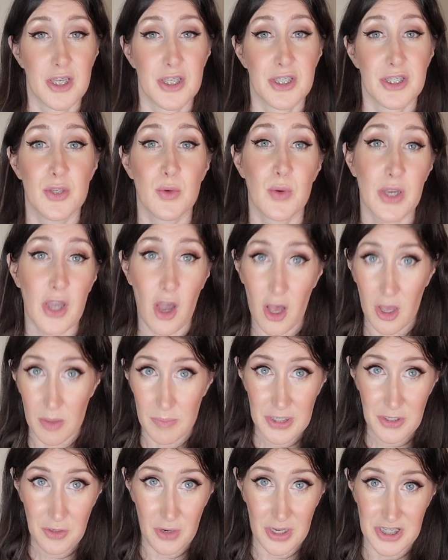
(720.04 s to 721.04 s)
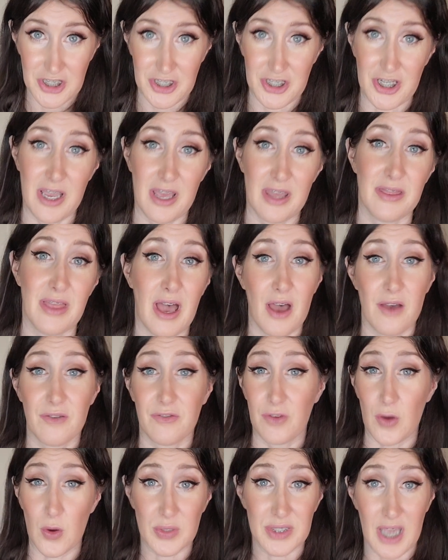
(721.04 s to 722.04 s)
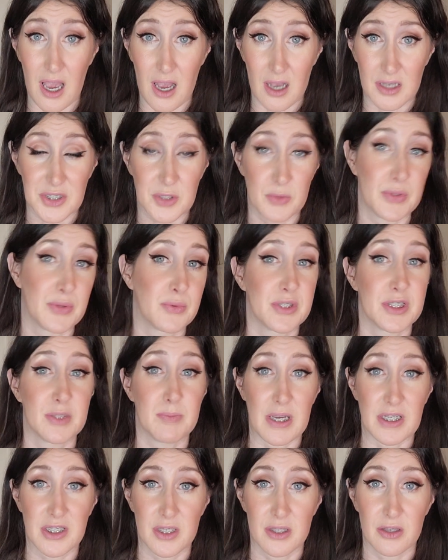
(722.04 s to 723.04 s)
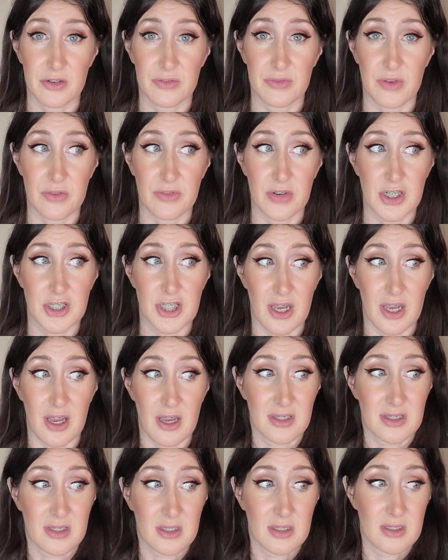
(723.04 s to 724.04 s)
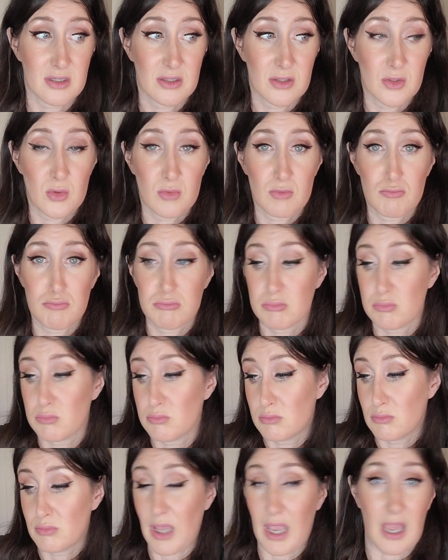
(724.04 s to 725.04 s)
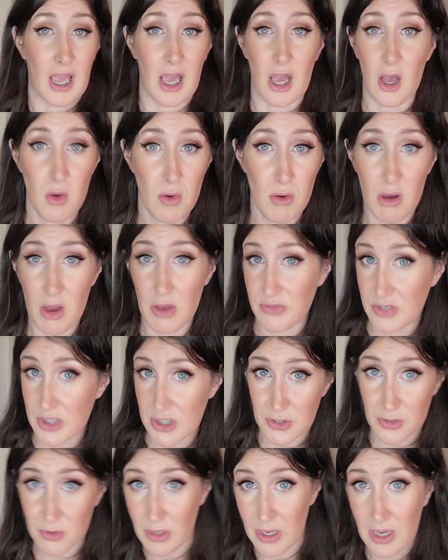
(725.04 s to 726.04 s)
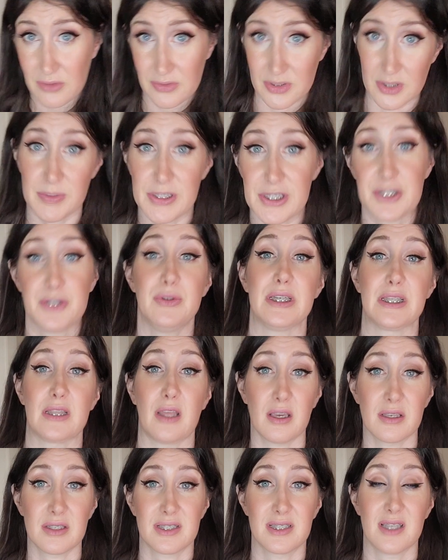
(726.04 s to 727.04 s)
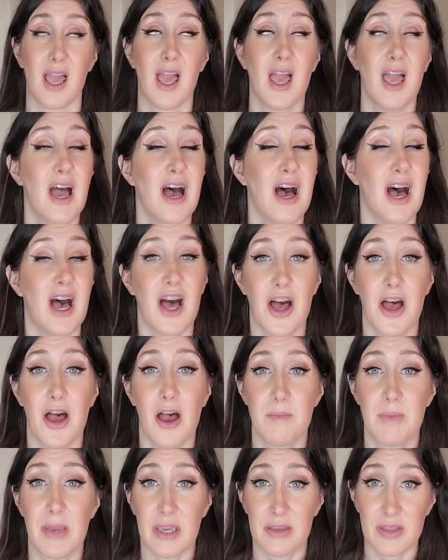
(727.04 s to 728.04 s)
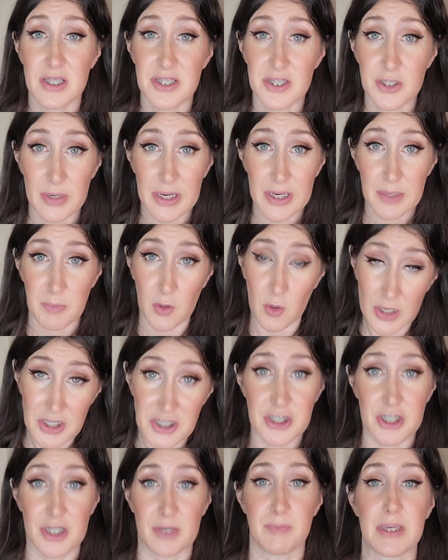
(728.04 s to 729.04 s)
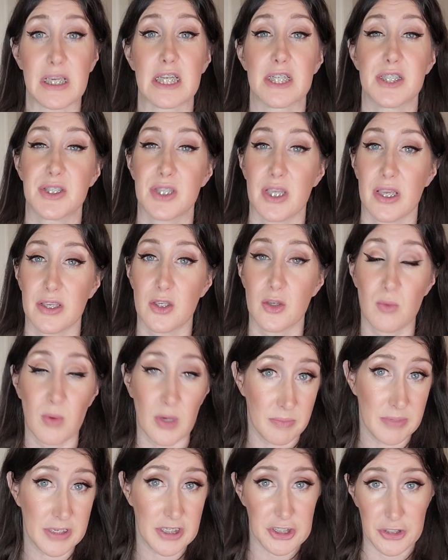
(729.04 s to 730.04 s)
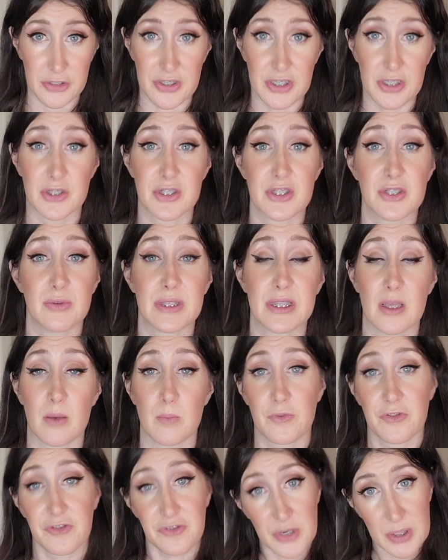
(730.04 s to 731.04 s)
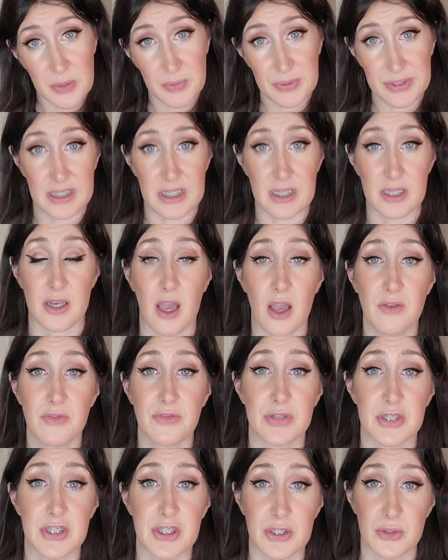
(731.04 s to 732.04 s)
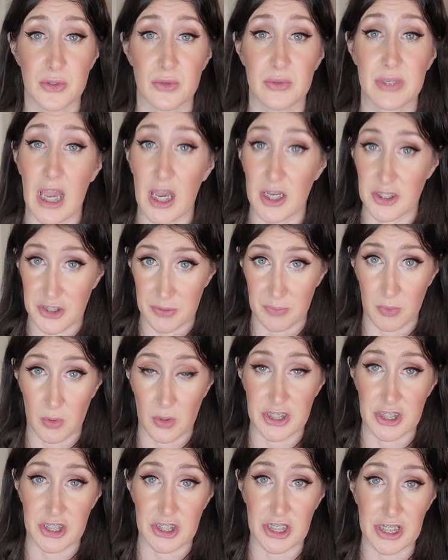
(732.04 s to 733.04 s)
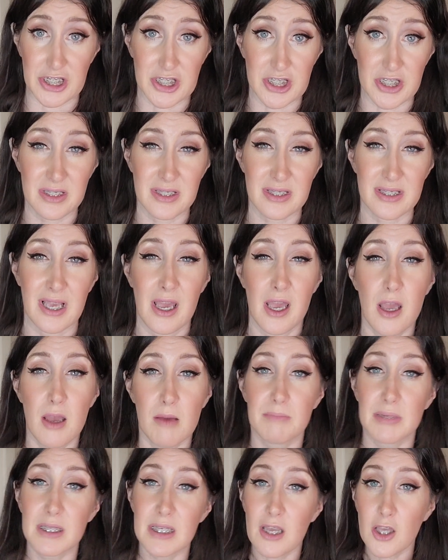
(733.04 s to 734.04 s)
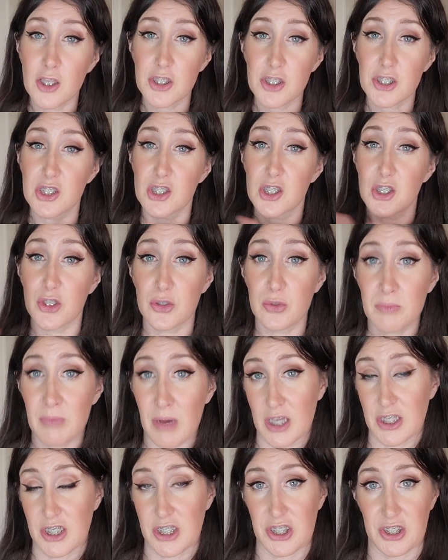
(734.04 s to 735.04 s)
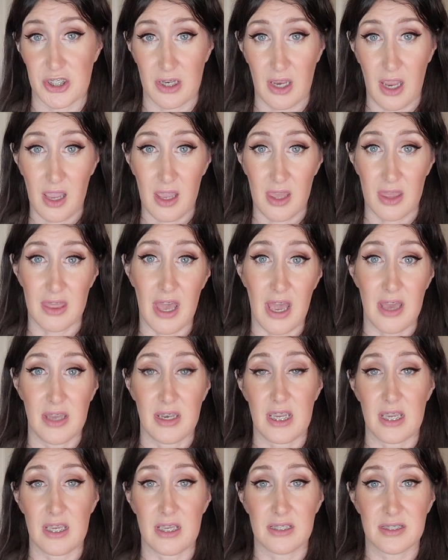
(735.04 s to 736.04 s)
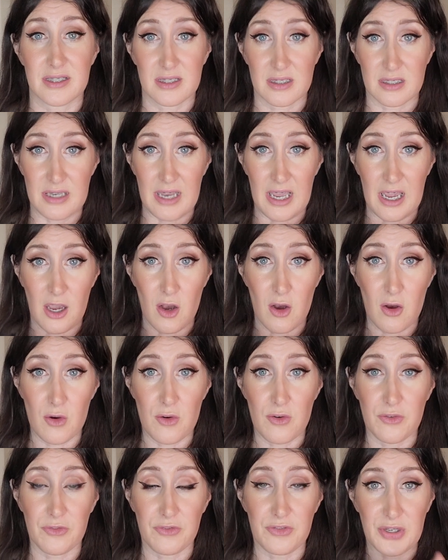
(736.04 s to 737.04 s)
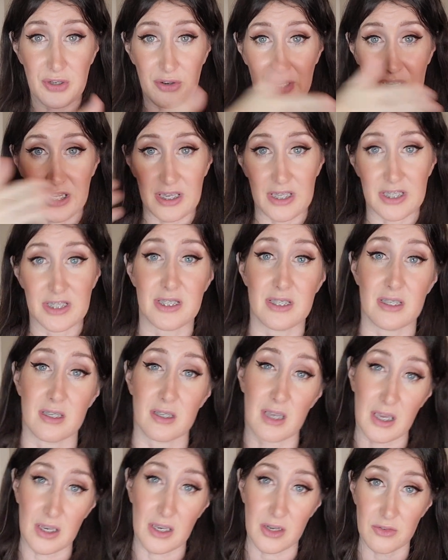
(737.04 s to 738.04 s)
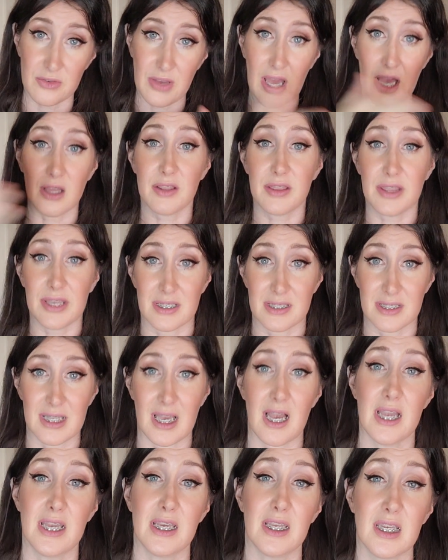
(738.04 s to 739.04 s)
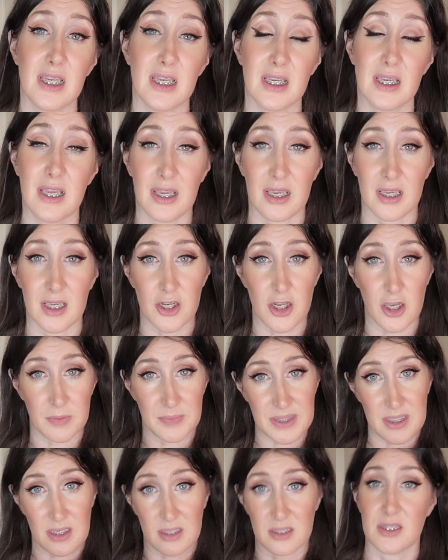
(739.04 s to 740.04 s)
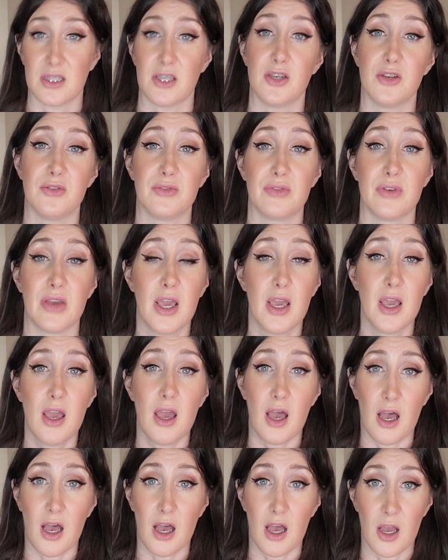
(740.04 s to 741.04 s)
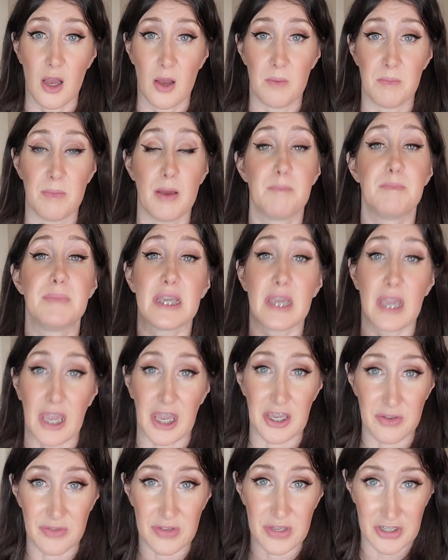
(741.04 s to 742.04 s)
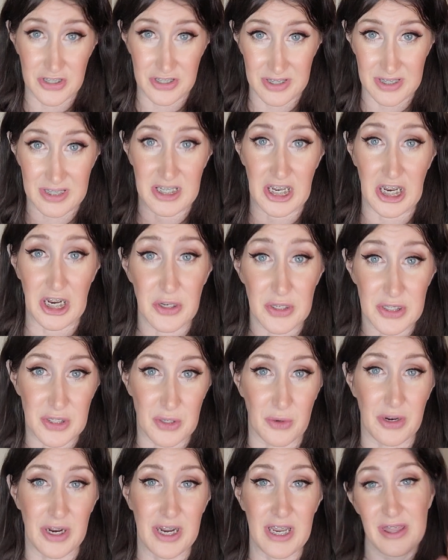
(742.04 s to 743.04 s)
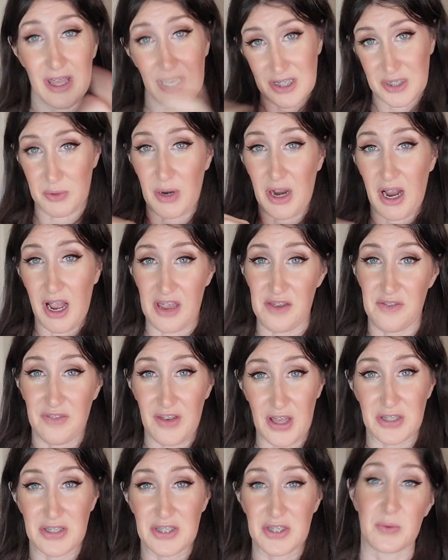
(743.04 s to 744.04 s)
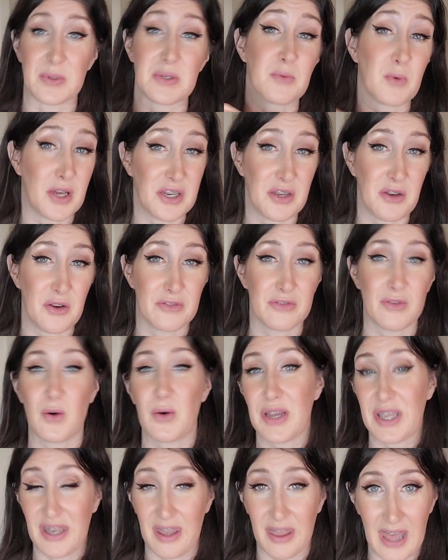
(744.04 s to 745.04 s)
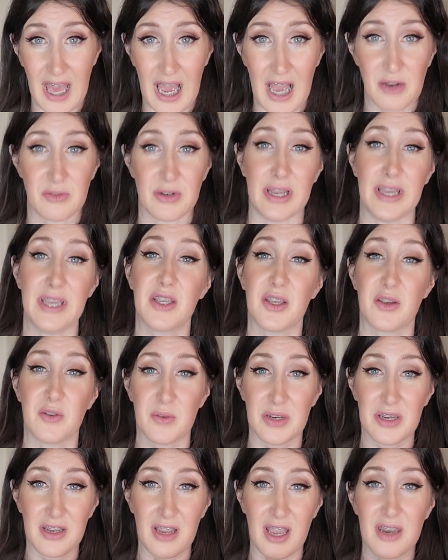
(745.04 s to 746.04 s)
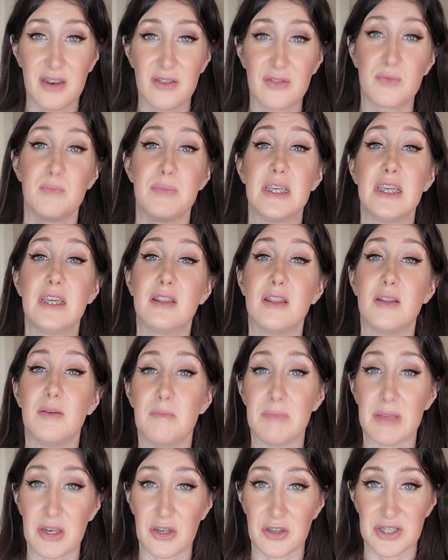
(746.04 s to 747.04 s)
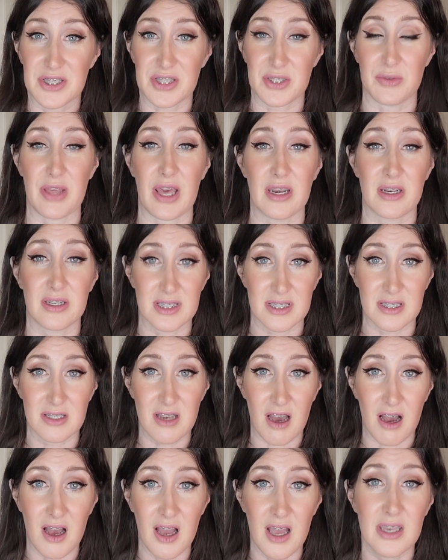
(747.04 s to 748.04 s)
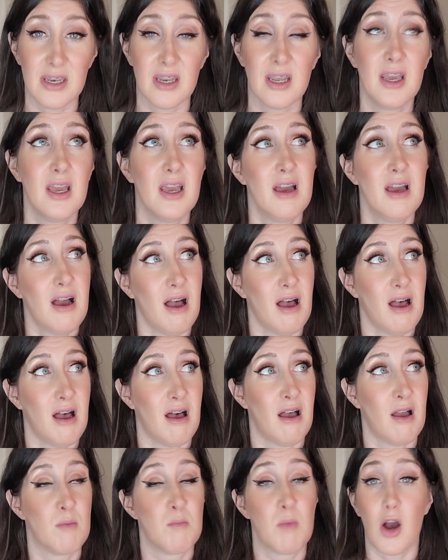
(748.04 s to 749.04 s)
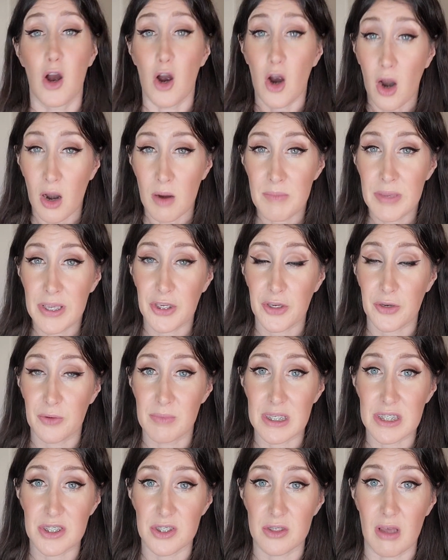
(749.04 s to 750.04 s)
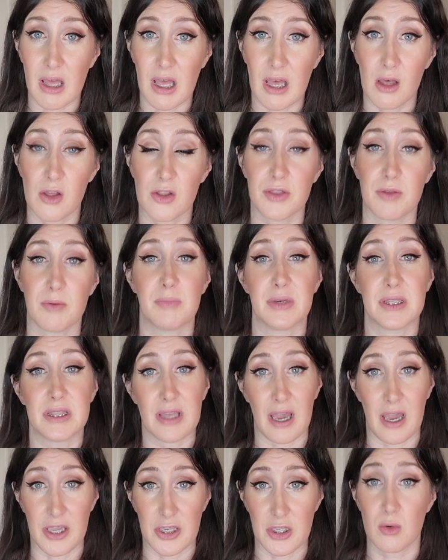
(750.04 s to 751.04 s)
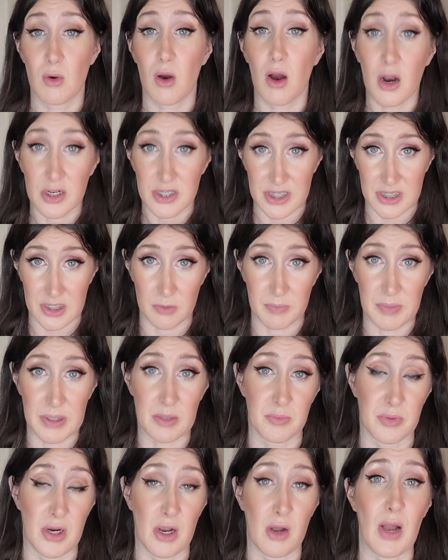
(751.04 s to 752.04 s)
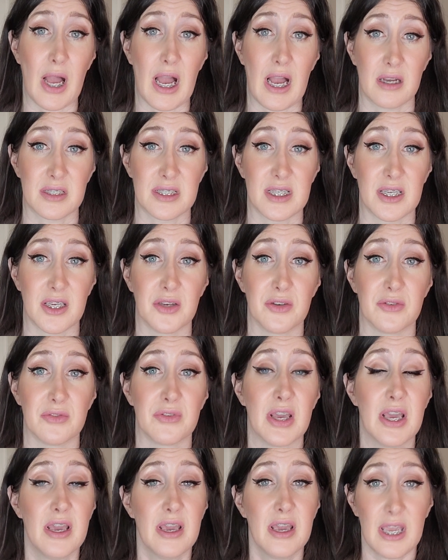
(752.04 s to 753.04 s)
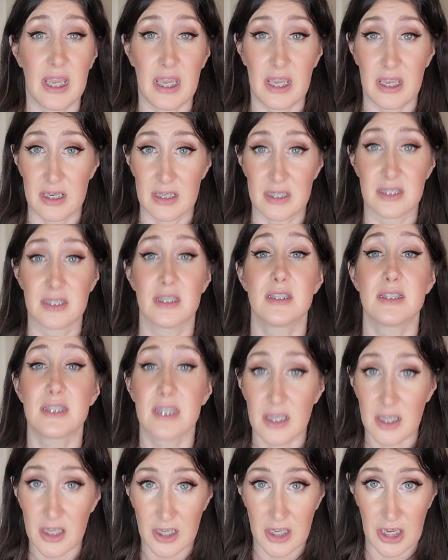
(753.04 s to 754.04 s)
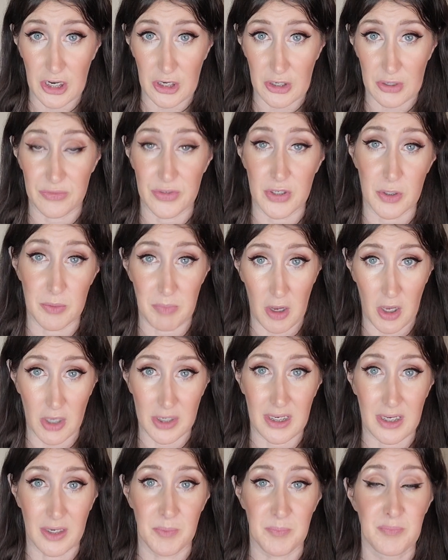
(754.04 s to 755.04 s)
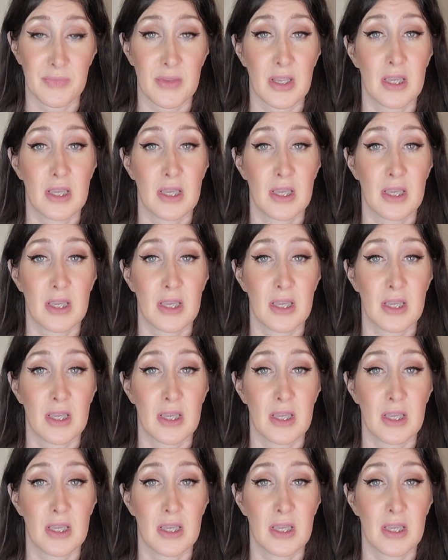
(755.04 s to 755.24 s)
So a common question that folks ask with respect to their vulvar checks is, how often do I have to be doing this? And that's a great question because you want to make sure that you're doing them frequently enough to catch important changes, but not too much that it's now veering into kind of health anxiety and obsessive behaviors territory. And that's where I felt. So we want to avoid that, right? You want to kind of be in the middle so that it's not harming your mental health, but that you are still being proactive and taking care of your body.